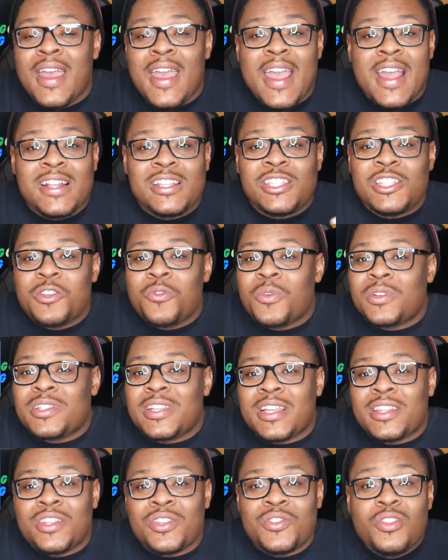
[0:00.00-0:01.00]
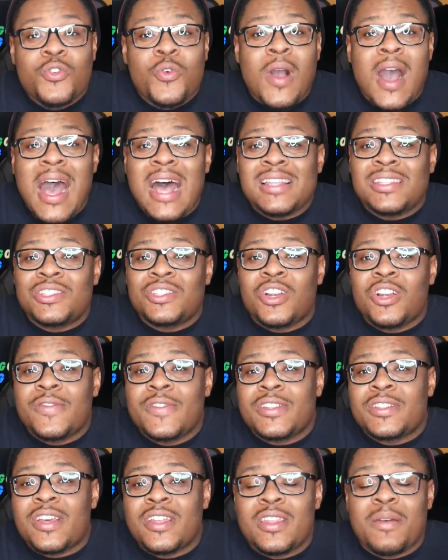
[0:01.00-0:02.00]
Etsy was like the new hot
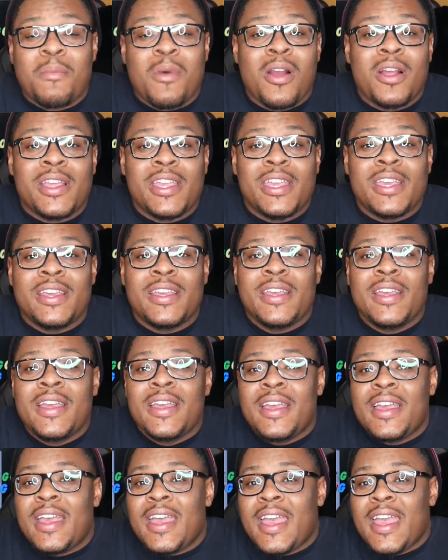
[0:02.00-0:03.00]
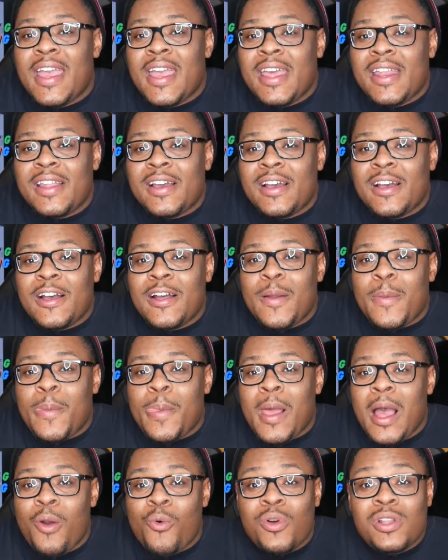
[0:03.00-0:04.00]
service on the market, and
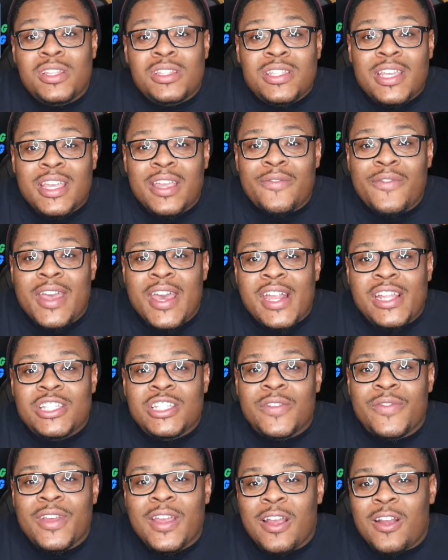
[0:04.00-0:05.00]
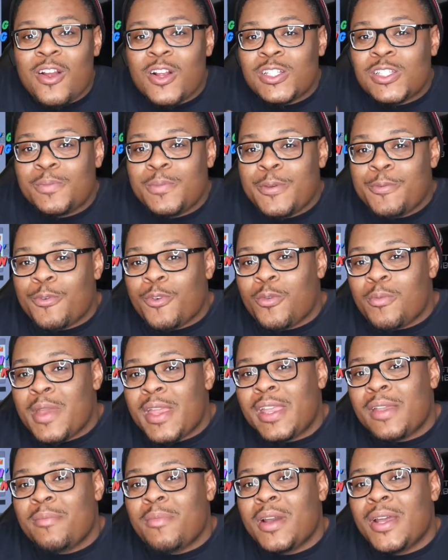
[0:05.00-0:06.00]
I wanted to take advantage of it. I heard some people were
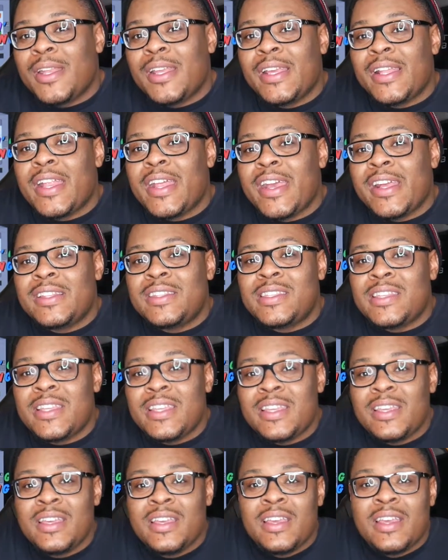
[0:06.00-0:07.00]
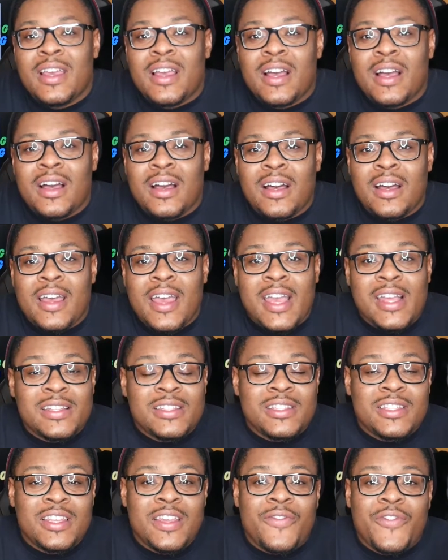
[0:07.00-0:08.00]
making money in Etsy.
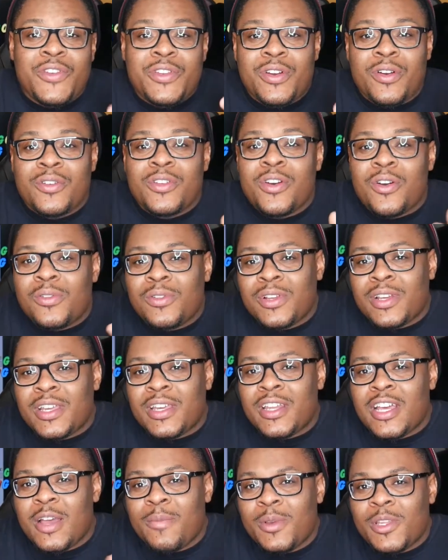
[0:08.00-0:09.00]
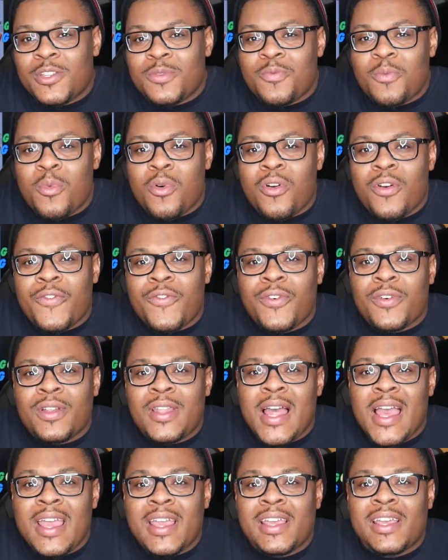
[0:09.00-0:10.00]
Etsy, if you don't know, look it up. It's more for
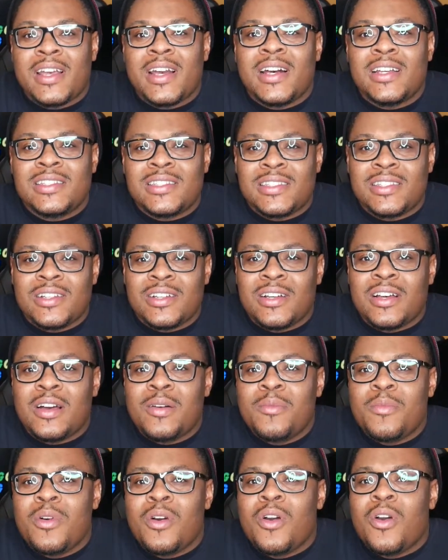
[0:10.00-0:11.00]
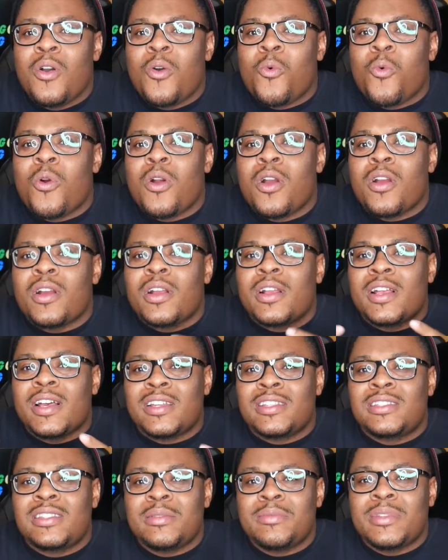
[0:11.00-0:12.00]
like custom work,
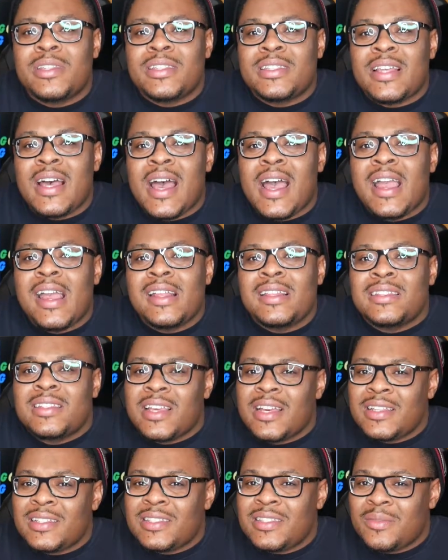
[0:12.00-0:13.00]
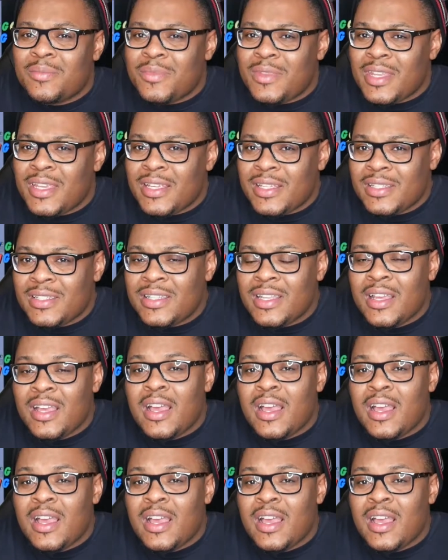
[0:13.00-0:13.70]
custom designs, custom things.